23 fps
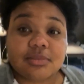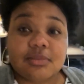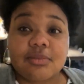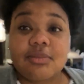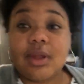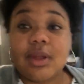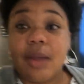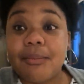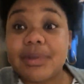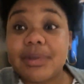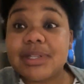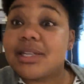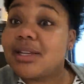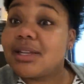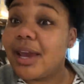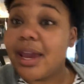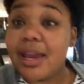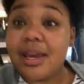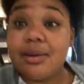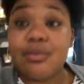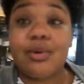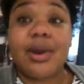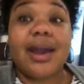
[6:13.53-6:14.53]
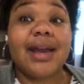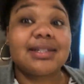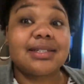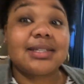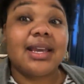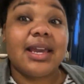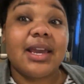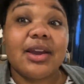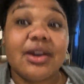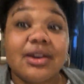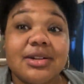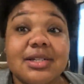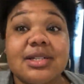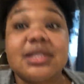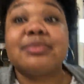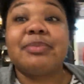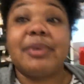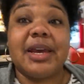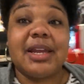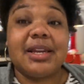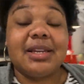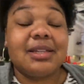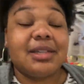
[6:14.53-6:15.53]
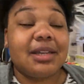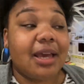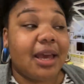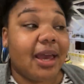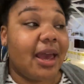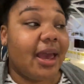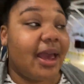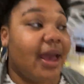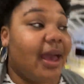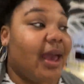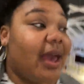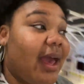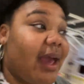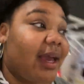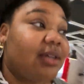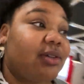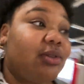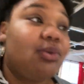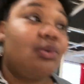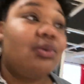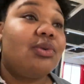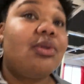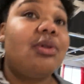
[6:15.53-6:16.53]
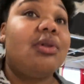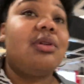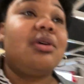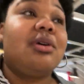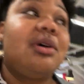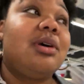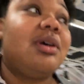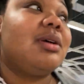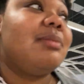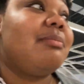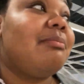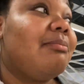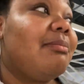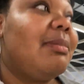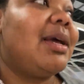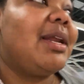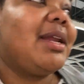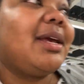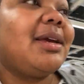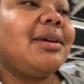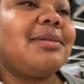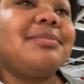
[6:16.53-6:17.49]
But today we're actually here to spend actual money.